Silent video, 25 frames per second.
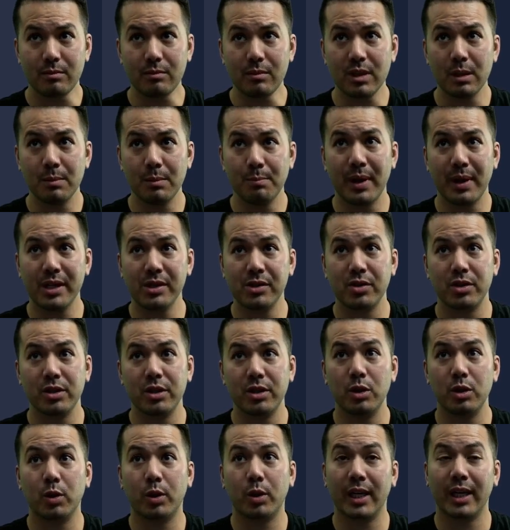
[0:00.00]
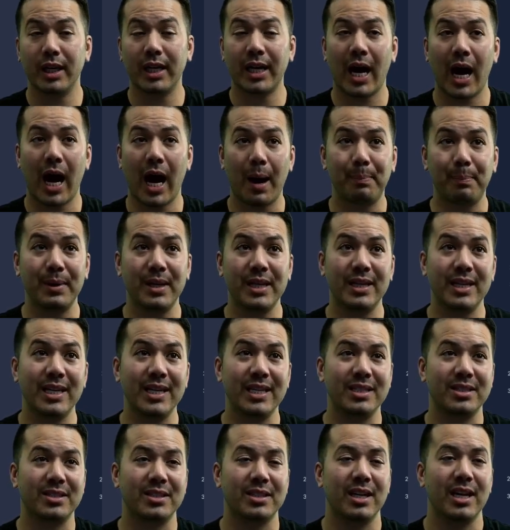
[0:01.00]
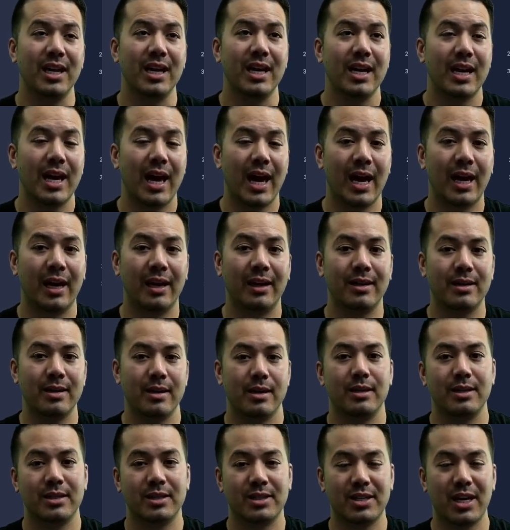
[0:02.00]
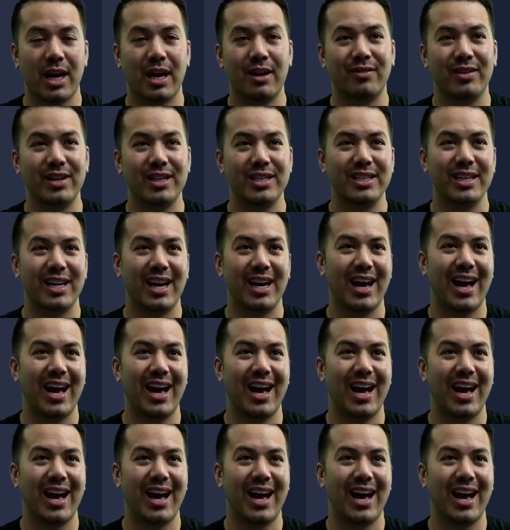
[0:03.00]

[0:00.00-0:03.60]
Basically, you can copy this and save it